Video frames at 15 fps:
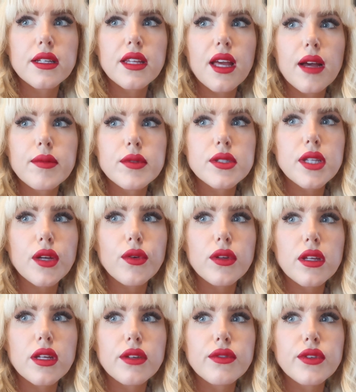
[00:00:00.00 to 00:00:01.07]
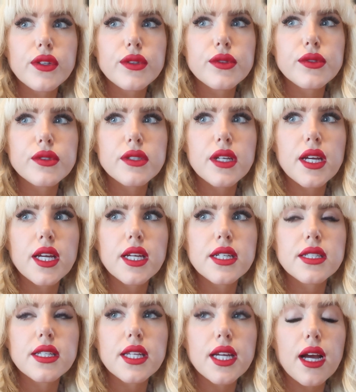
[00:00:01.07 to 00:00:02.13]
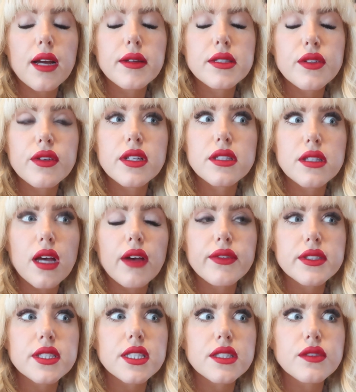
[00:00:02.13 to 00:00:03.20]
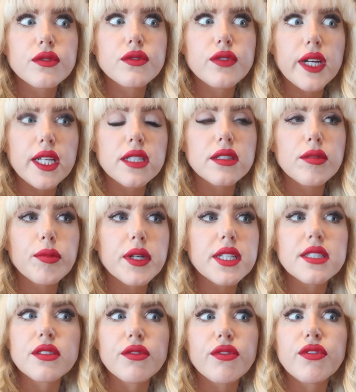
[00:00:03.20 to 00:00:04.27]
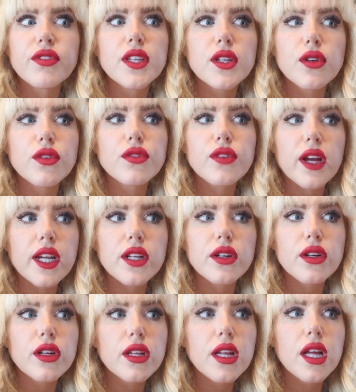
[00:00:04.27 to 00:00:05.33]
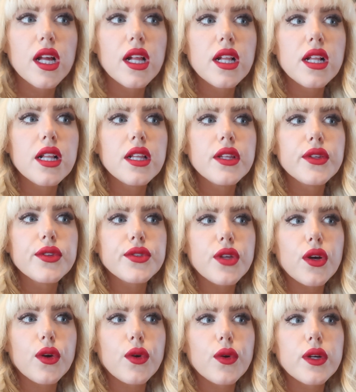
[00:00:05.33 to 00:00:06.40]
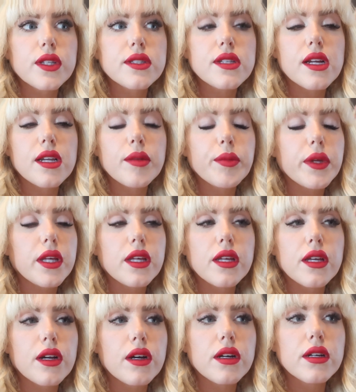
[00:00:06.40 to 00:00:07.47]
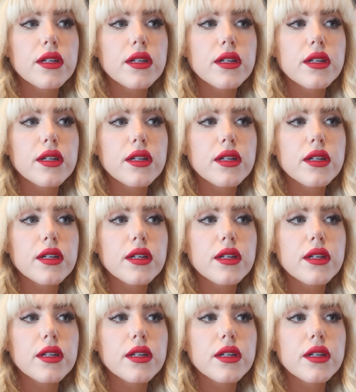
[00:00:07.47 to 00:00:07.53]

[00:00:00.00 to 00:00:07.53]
yeah, I'm just like really confused. And like, it's, it's obviously it's final, but it doesn't feel final. So it's gonna be